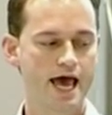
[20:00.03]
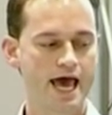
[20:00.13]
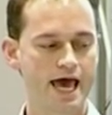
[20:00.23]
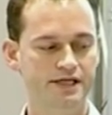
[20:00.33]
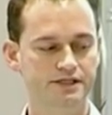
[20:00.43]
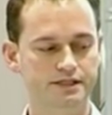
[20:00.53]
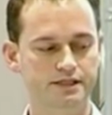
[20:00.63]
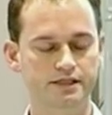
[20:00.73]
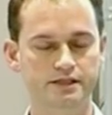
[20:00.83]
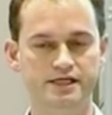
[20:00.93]
And
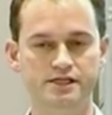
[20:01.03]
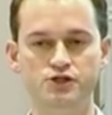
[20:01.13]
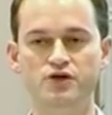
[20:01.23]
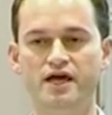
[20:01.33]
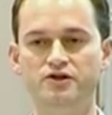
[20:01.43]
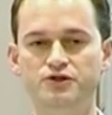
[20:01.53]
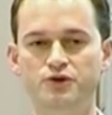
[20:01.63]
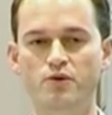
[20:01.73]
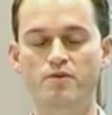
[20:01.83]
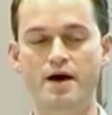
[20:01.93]
this you can
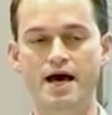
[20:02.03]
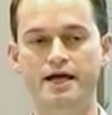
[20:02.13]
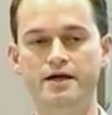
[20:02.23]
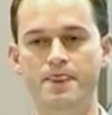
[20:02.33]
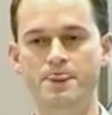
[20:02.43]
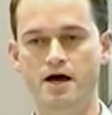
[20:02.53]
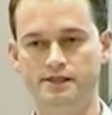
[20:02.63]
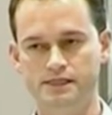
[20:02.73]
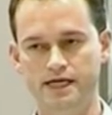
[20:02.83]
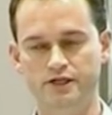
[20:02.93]
do by
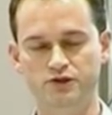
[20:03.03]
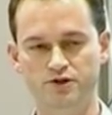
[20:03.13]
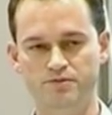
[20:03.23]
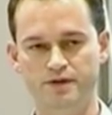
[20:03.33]
not saying to the